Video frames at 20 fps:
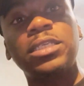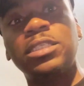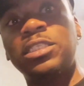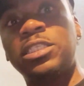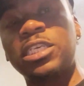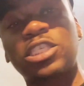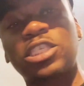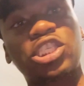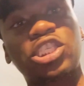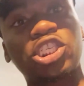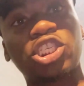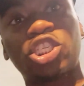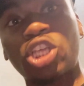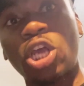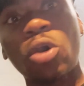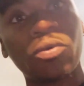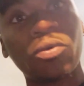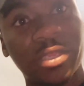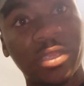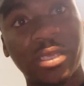just to
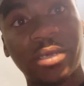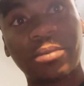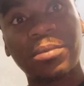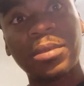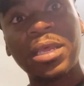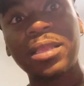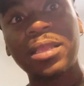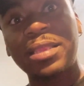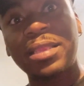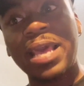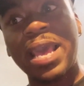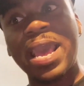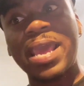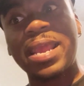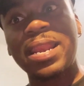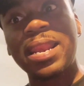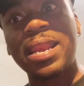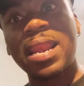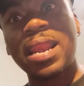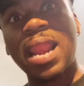show them
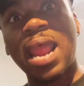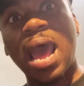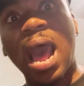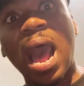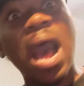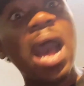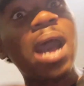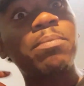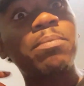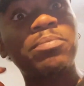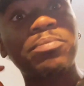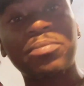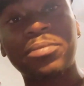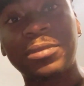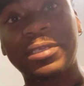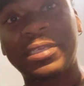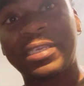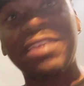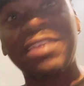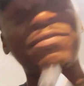that
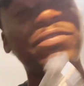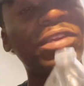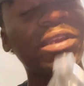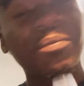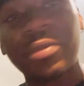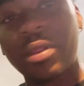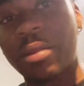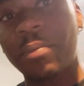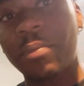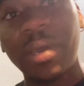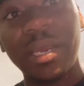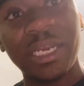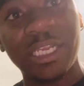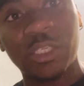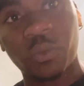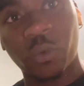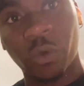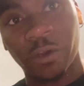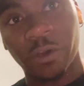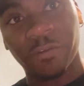I'm giving them their money's
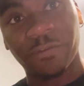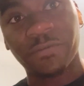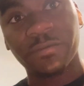worth.